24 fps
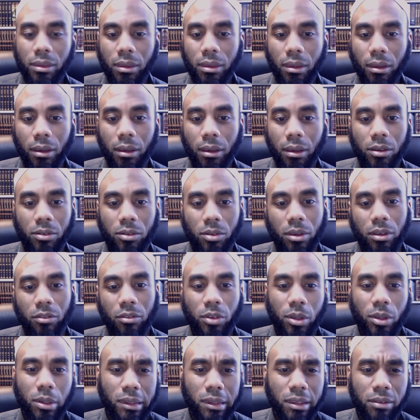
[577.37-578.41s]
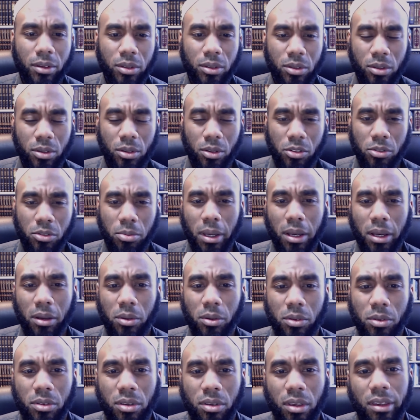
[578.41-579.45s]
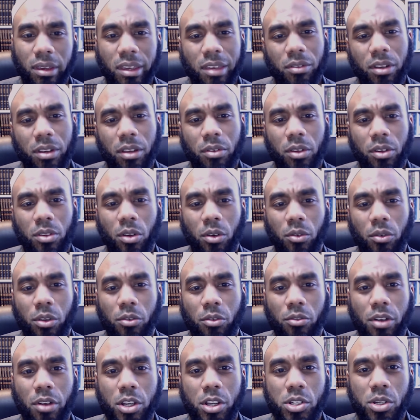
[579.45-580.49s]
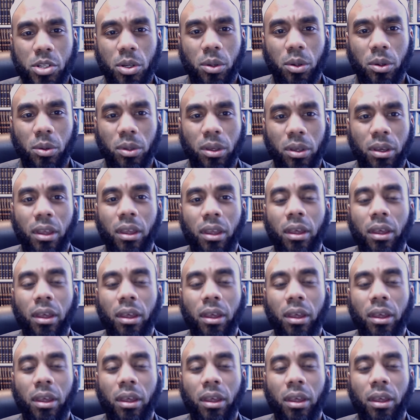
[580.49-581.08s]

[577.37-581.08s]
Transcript: Uh, so if you leave it to your spouse, even if it's over the threshold,